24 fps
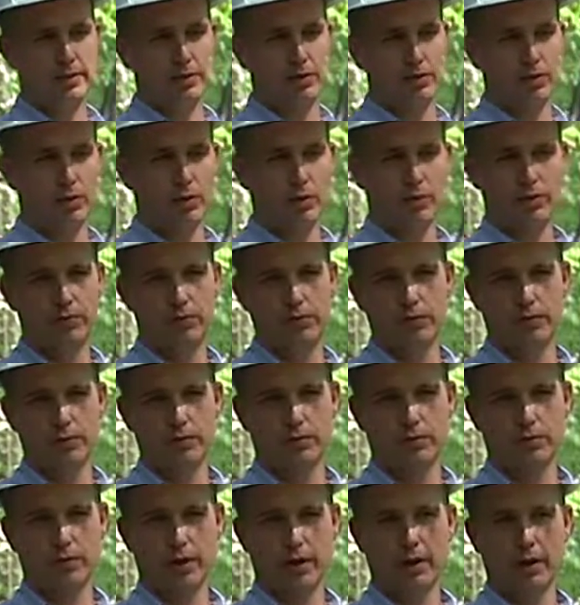20 feet
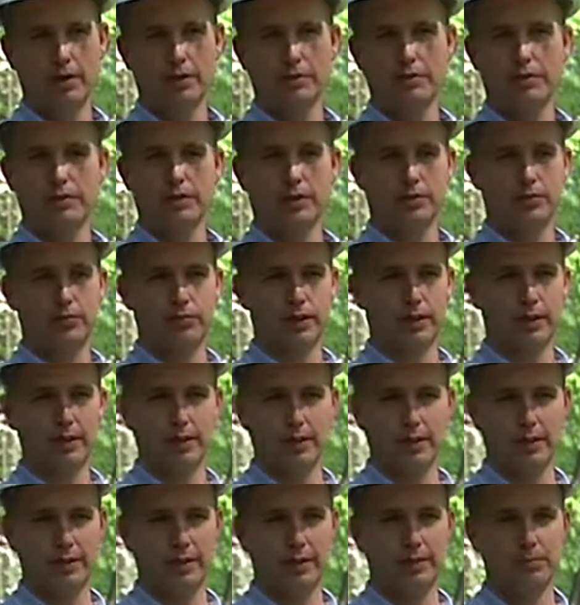square, 6 feet
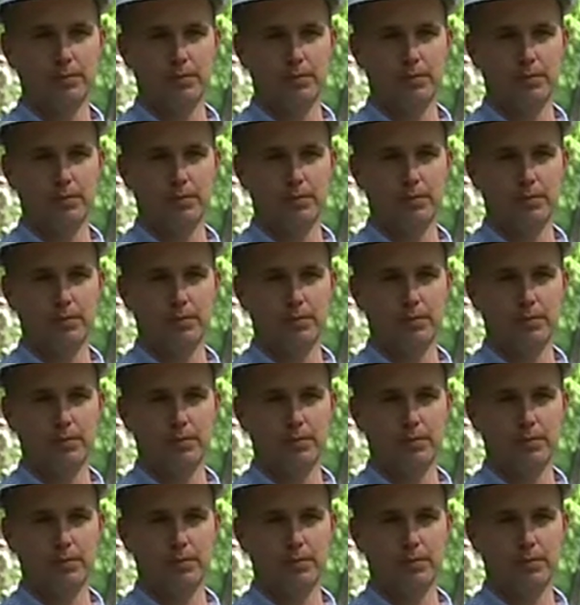deep.